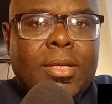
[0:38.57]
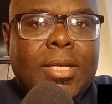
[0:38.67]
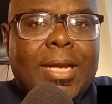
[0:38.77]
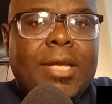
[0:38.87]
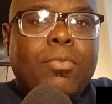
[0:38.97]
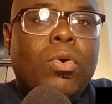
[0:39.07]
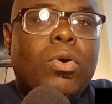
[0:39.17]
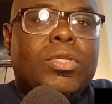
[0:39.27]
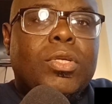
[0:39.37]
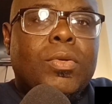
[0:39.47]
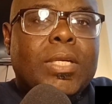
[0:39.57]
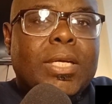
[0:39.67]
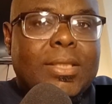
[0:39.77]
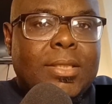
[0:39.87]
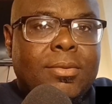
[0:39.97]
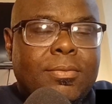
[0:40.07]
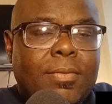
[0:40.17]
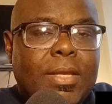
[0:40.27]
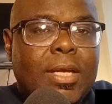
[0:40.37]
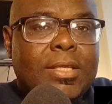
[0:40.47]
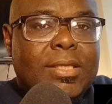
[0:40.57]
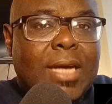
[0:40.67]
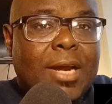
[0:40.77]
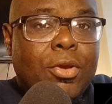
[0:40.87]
that it was conducting inside